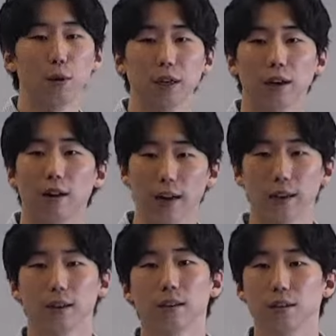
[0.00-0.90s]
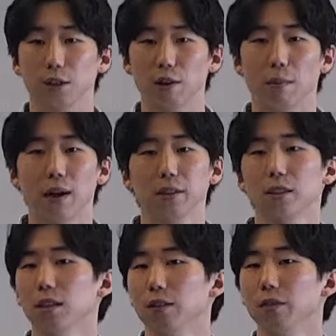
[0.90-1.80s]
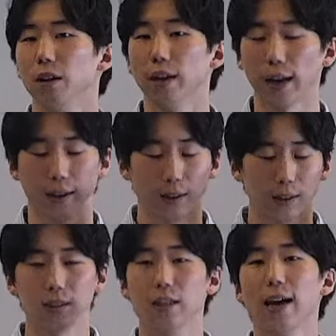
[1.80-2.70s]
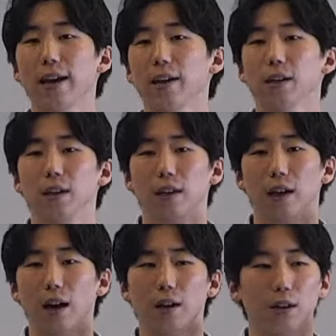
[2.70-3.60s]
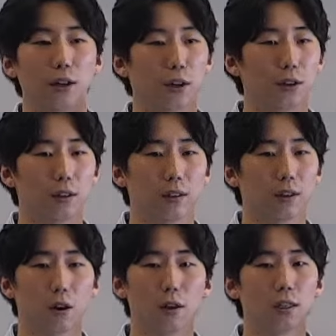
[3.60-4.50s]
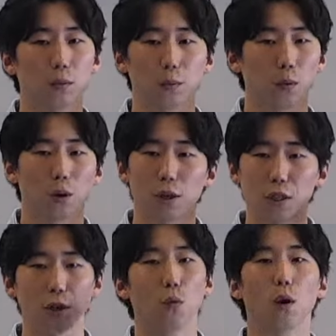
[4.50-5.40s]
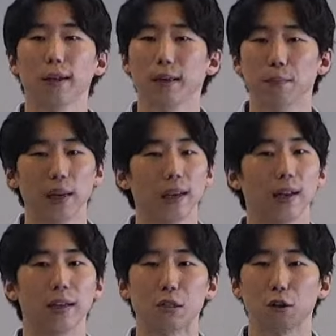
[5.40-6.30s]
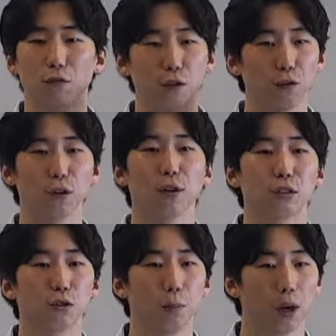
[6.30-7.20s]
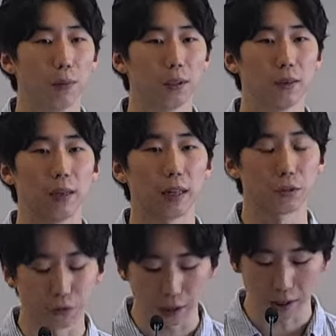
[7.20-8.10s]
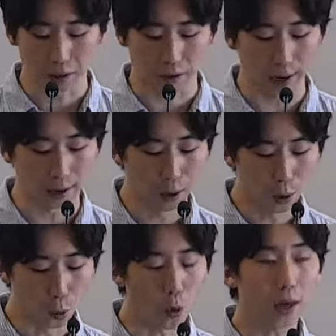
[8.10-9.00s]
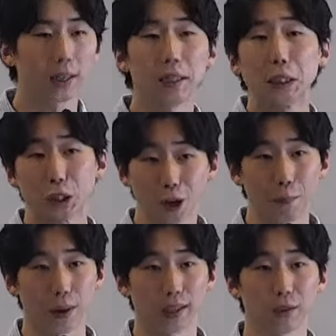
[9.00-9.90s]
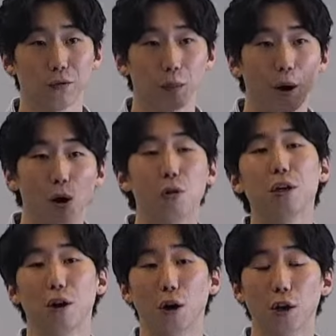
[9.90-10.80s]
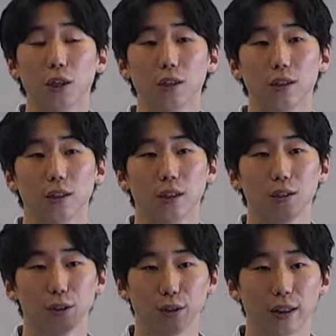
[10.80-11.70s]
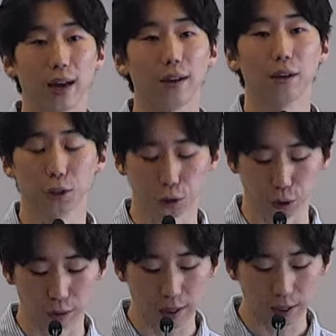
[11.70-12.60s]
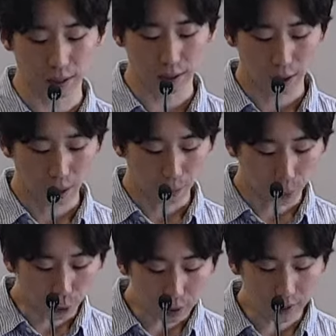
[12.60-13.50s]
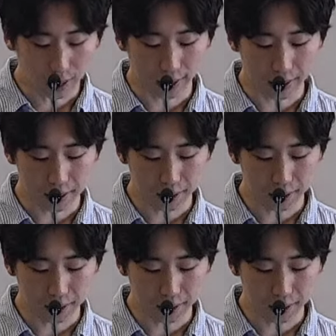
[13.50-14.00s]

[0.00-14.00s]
all right, you remind yourself, okay, today I, you know, God is, God is going to work in me and He's going to fulfill His good purpose in me. That's really great. What can stop us from holding on to that assurance? Paul says